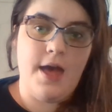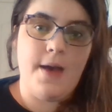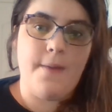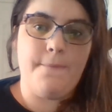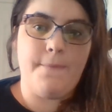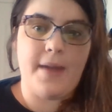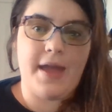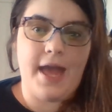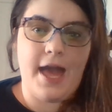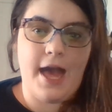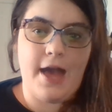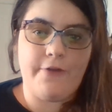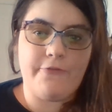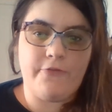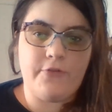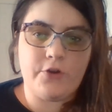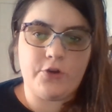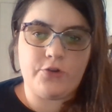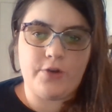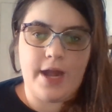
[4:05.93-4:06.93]
may
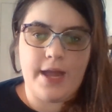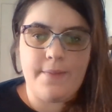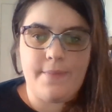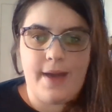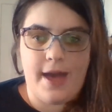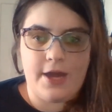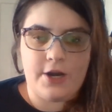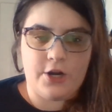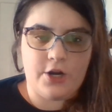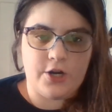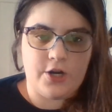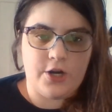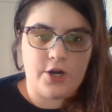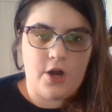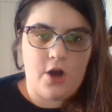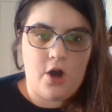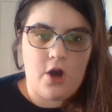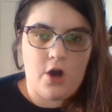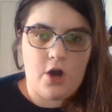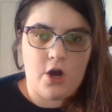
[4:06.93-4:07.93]
have gray matter
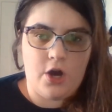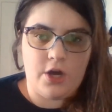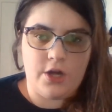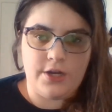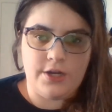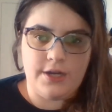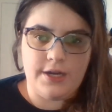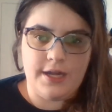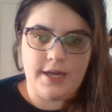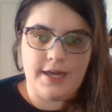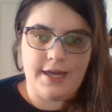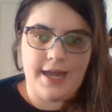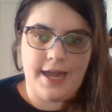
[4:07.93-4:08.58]
on